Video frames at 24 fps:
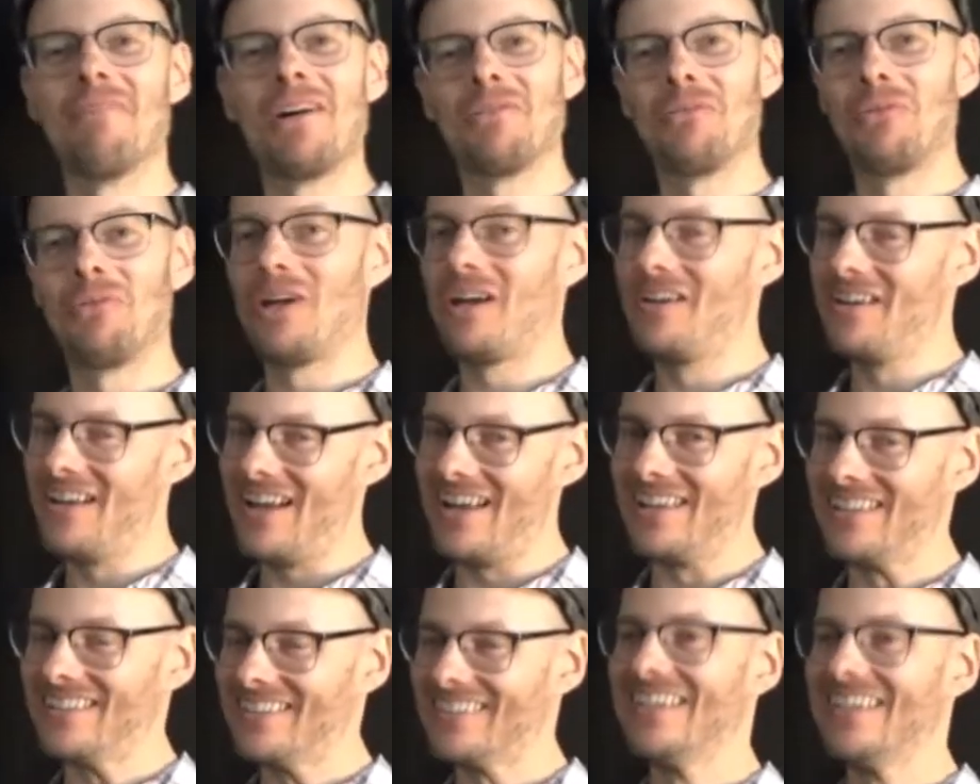but we are
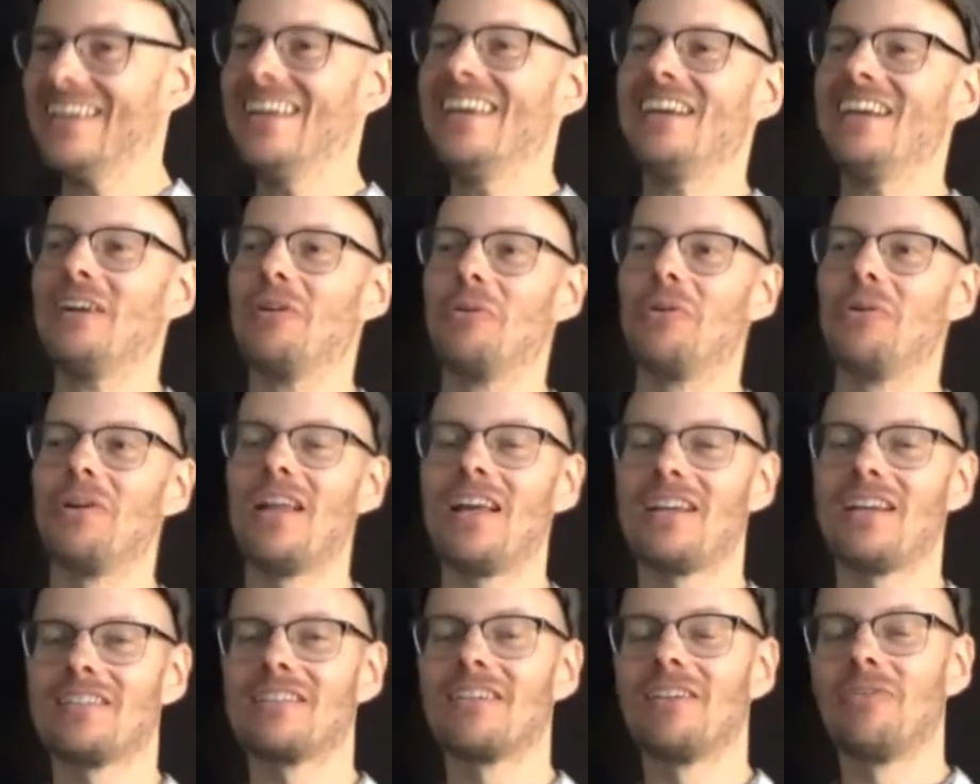not. We're
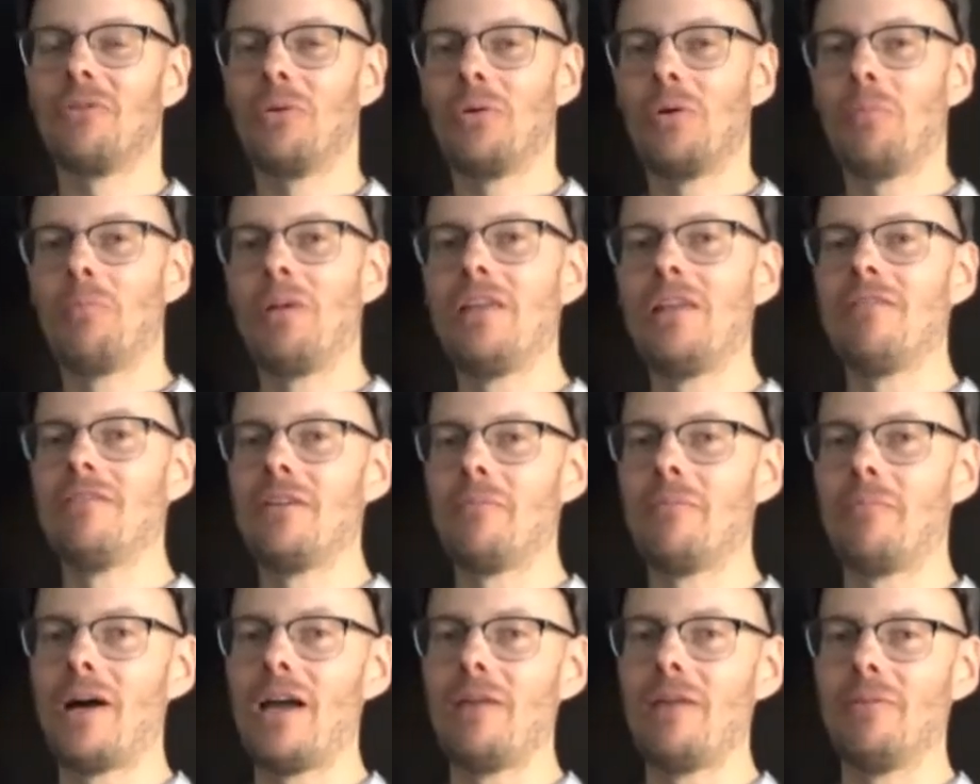actually, we believe in
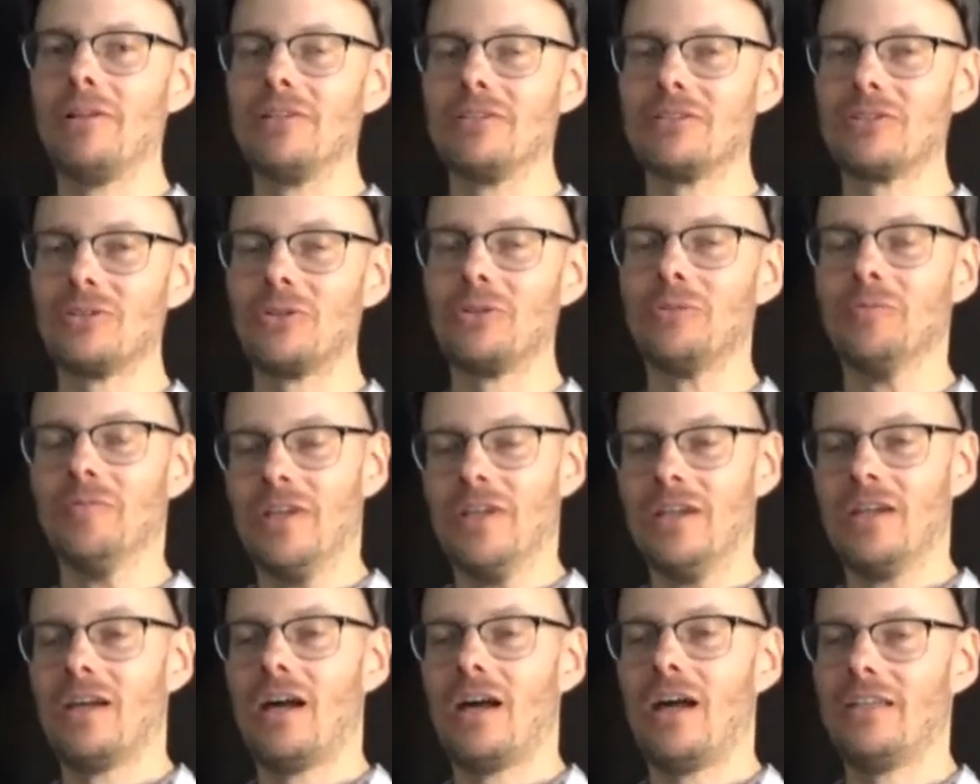the Bible, so
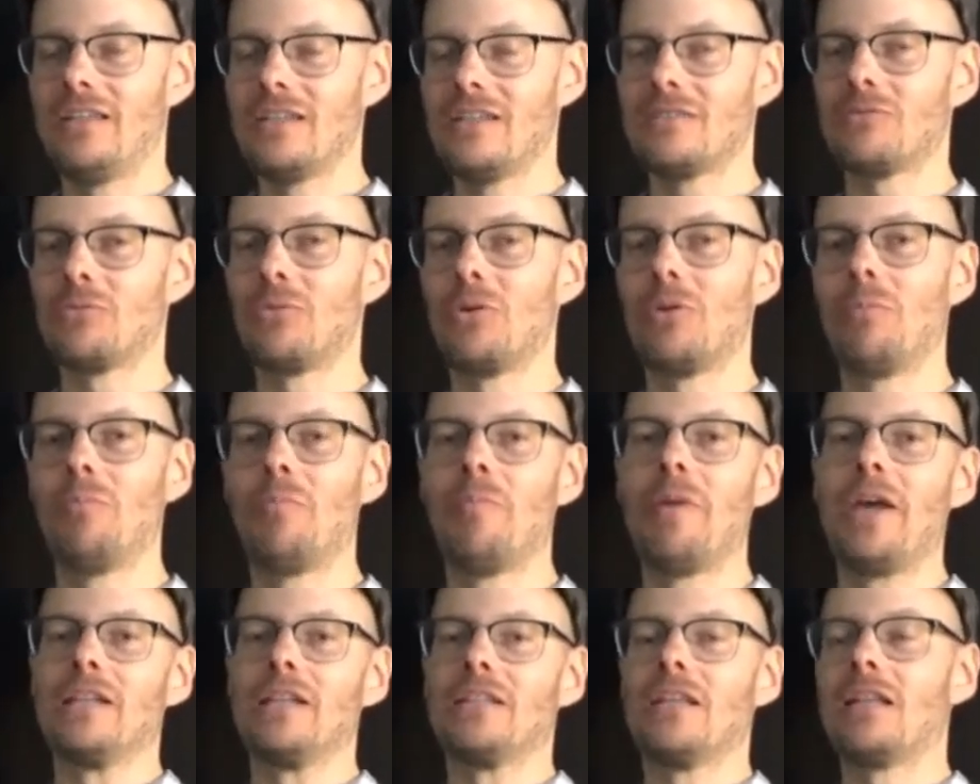I just want to
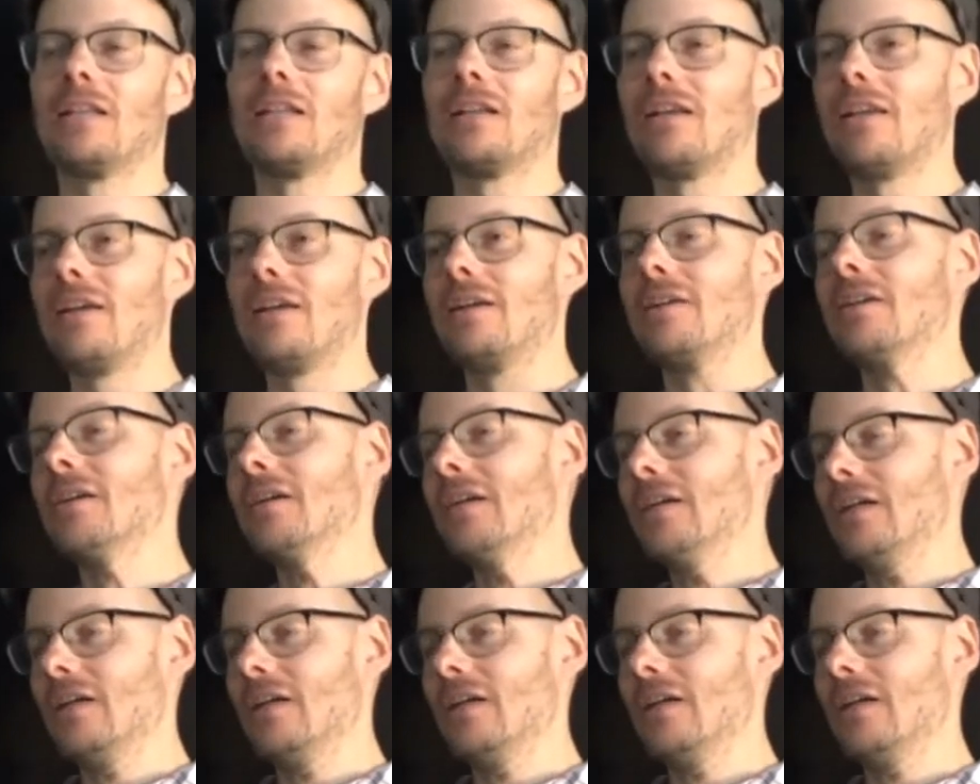make that clear.